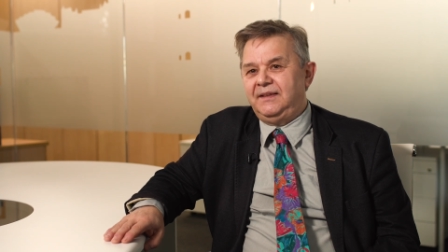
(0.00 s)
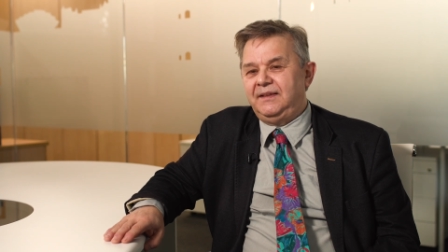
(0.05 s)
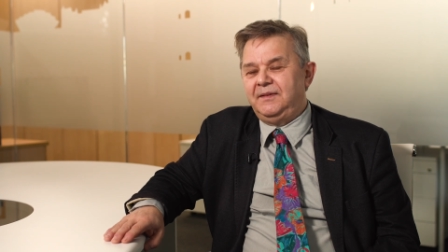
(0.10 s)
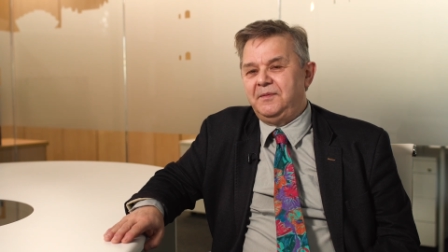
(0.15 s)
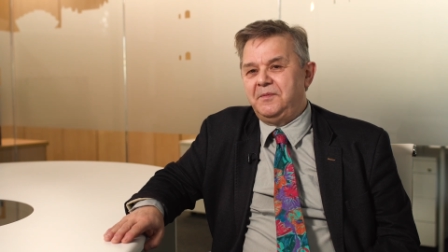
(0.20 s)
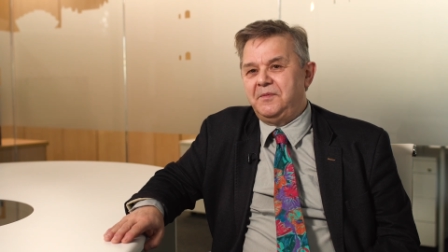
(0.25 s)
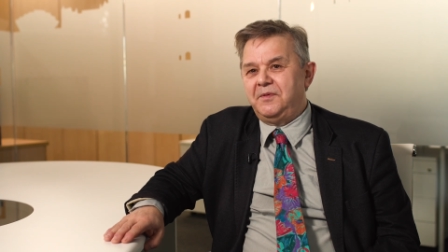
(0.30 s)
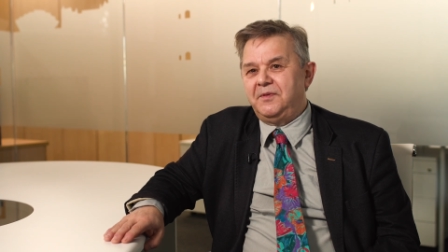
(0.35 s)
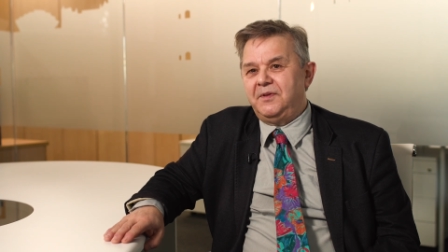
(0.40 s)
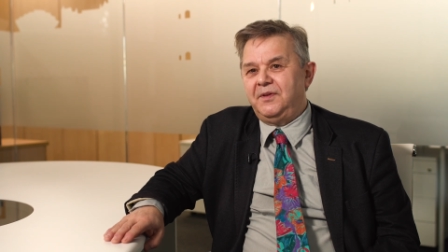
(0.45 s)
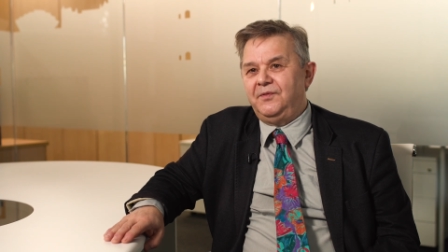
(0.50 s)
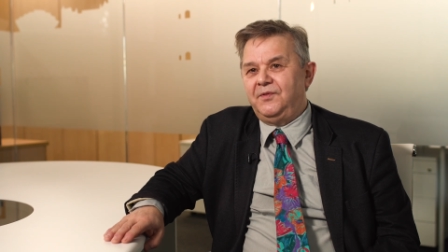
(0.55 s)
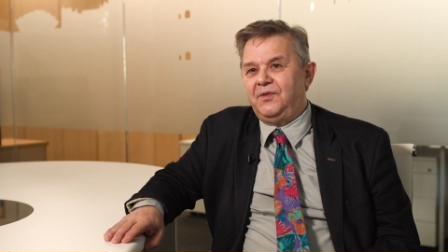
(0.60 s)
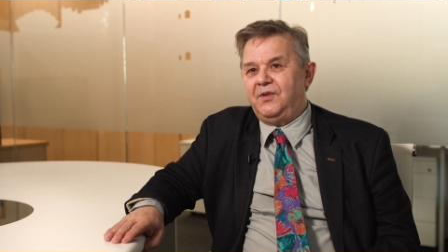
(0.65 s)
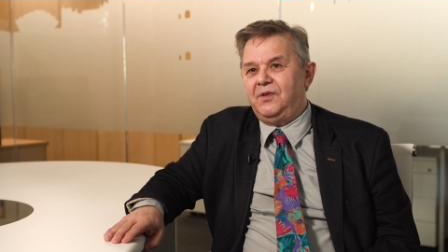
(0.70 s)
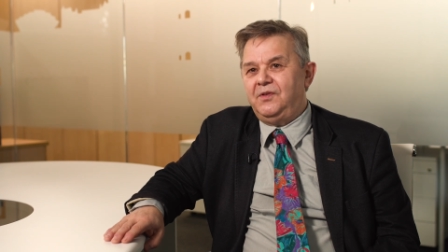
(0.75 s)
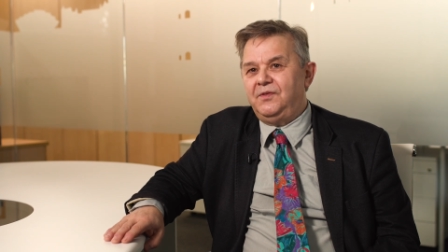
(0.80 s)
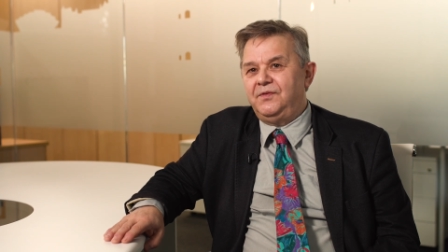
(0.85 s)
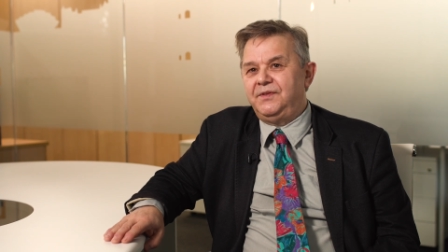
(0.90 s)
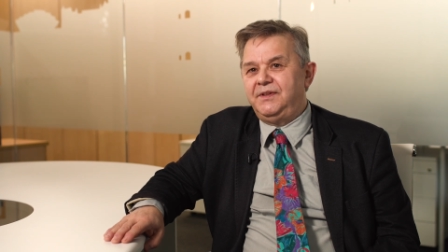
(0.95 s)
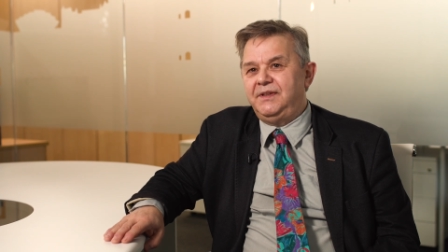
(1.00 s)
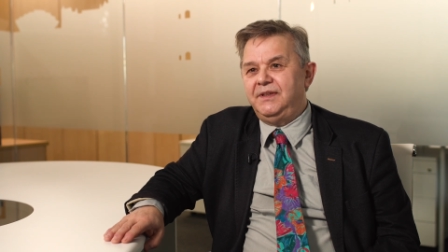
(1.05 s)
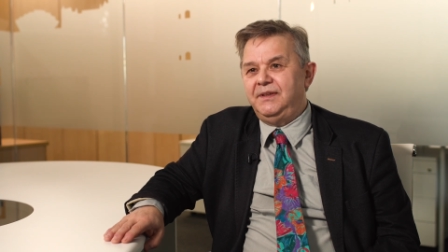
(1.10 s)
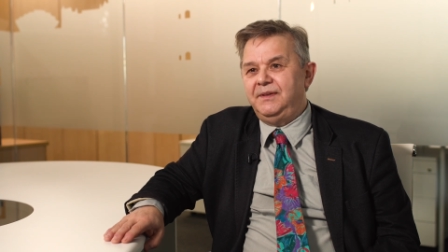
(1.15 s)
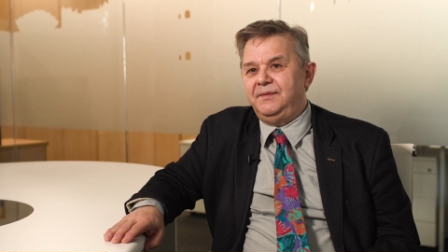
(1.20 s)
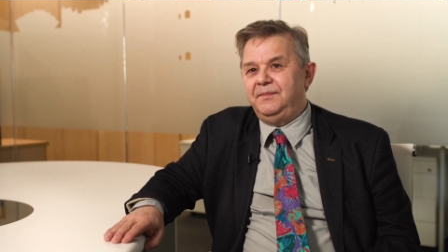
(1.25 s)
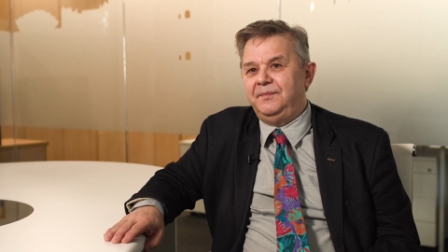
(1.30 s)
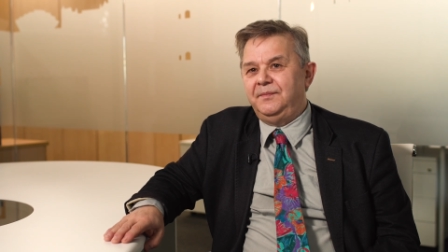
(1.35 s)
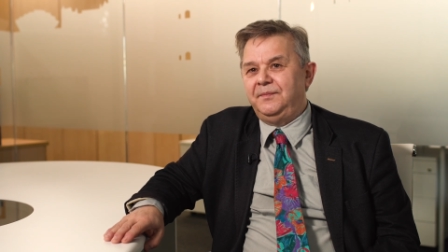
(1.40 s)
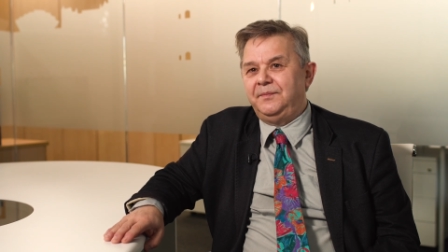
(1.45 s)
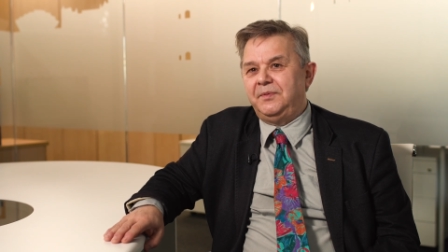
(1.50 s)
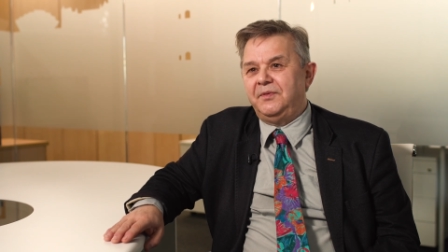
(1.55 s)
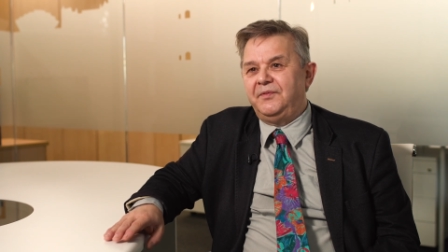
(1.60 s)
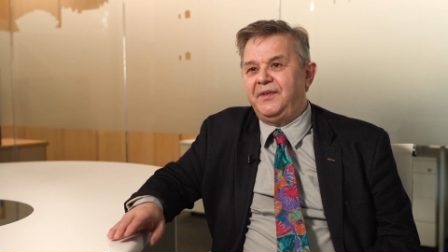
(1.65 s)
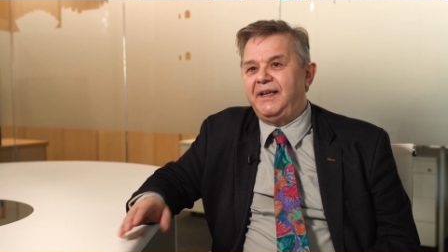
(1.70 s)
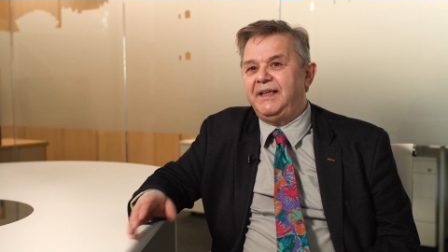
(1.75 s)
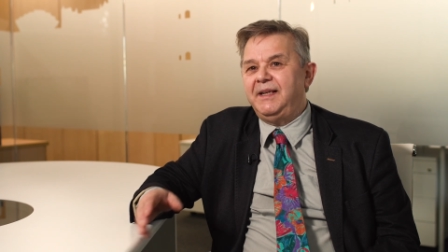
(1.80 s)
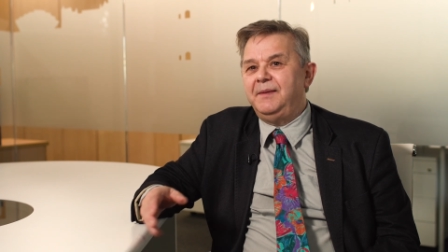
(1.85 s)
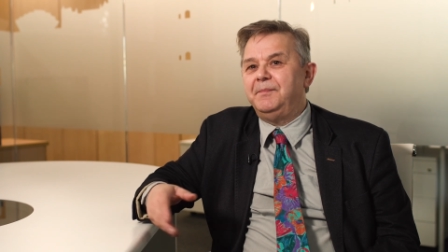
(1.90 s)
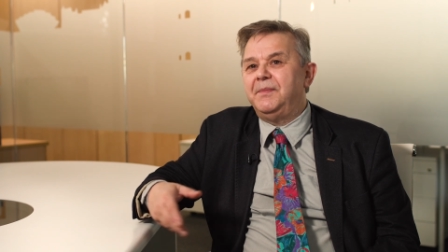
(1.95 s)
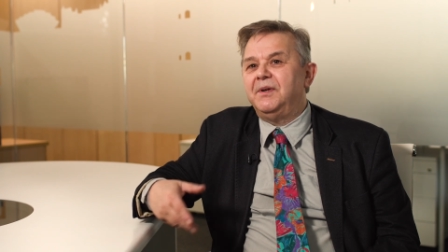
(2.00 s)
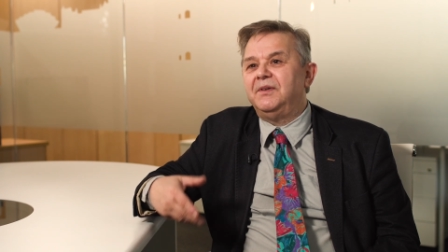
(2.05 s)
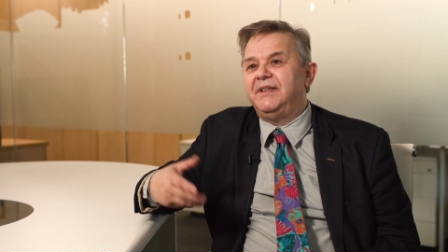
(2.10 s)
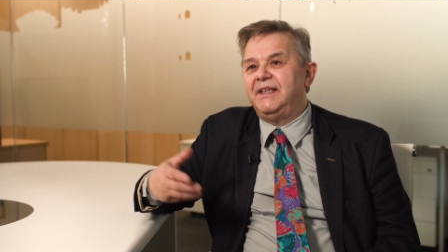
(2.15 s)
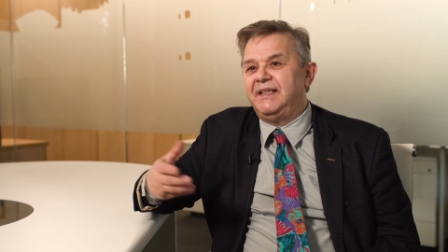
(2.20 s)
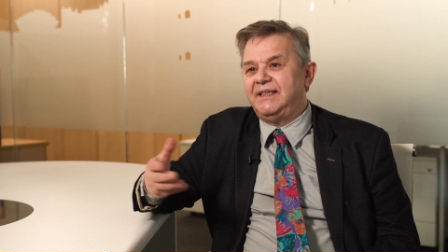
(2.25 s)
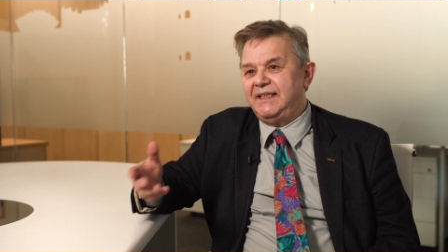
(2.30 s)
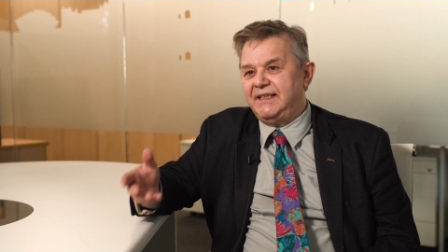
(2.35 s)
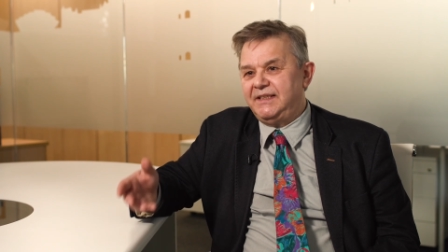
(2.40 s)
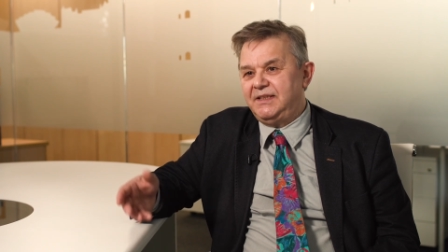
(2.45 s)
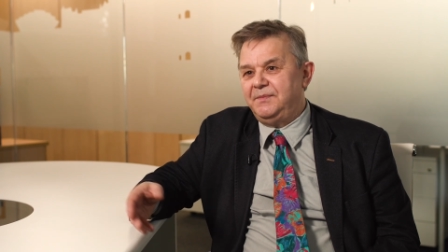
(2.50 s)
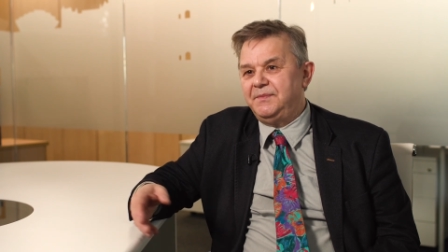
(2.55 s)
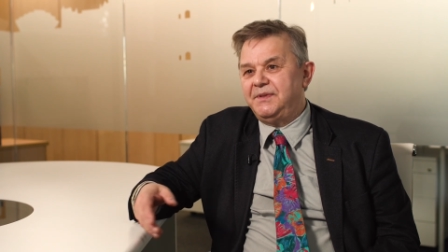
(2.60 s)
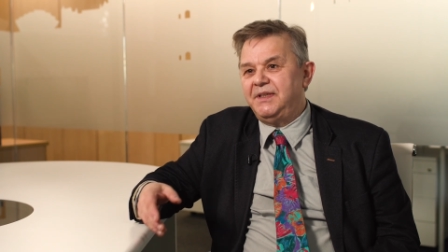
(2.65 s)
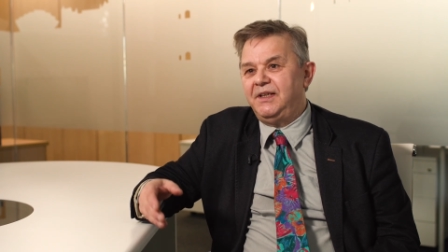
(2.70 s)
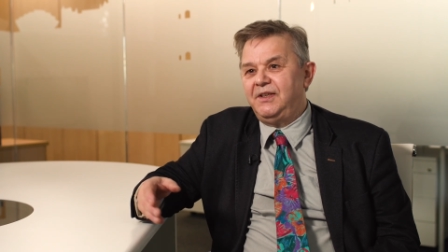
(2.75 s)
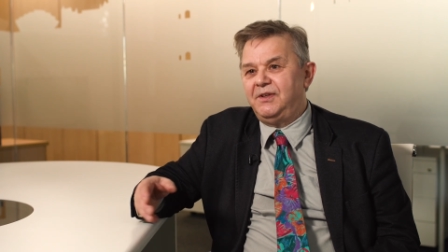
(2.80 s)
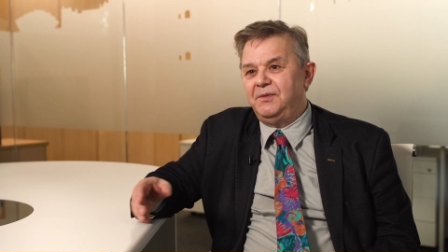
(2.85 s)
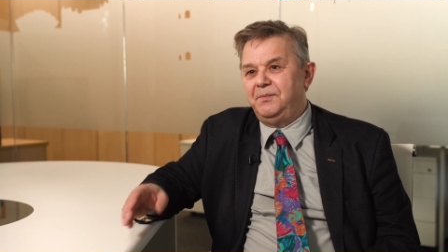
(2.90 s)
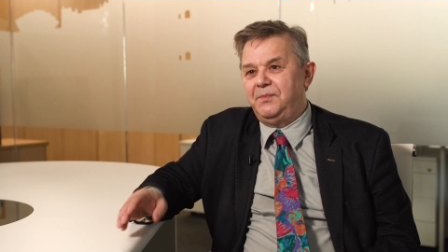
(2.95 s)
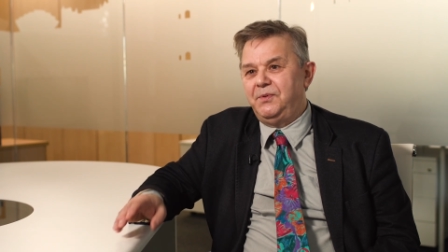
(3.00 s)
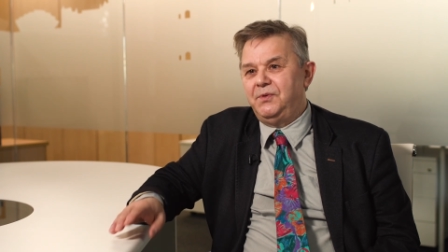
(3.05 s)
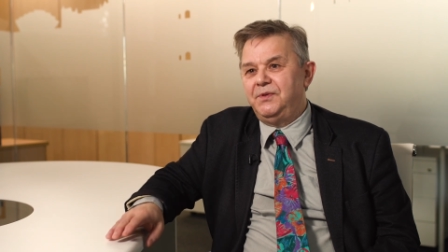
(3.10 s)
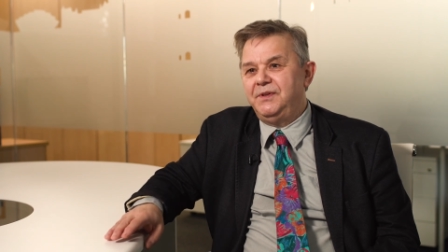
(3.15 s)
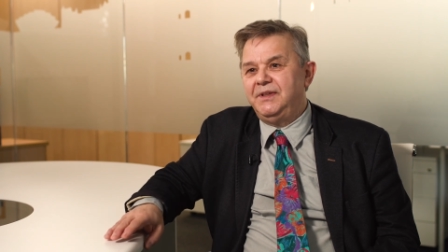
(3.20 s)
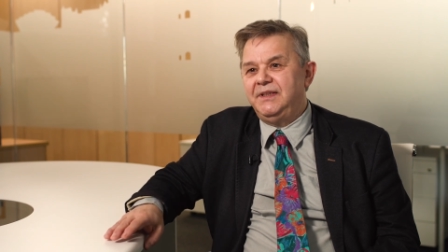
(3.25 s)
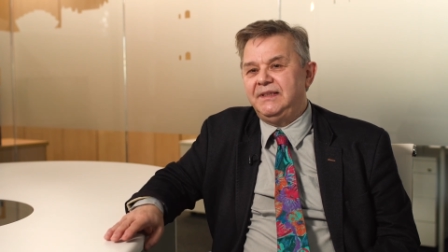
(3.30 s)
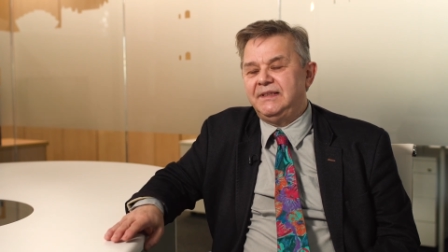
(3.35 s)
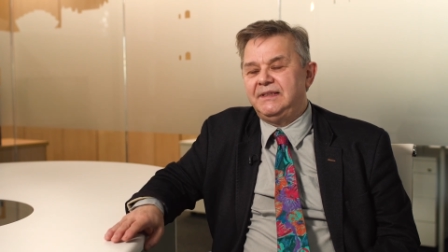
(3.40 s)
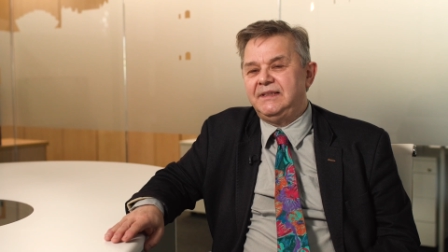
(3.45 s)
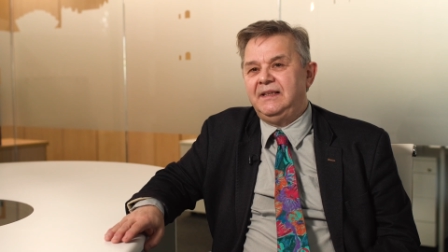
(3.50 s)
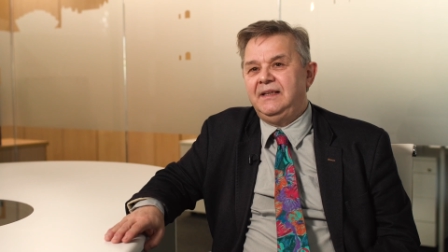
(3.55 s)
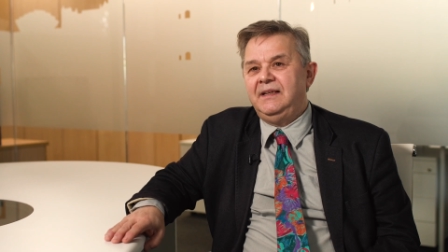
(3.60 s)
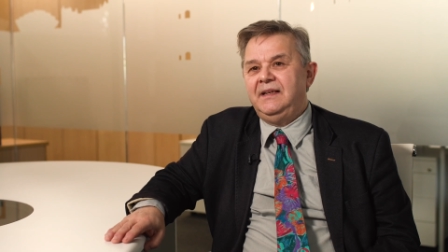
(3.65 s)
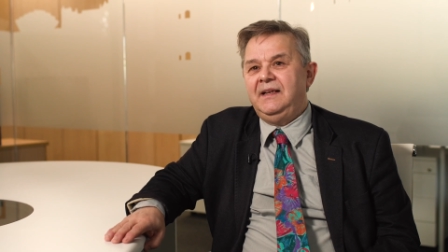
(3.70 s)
were involved in providing building systems and components.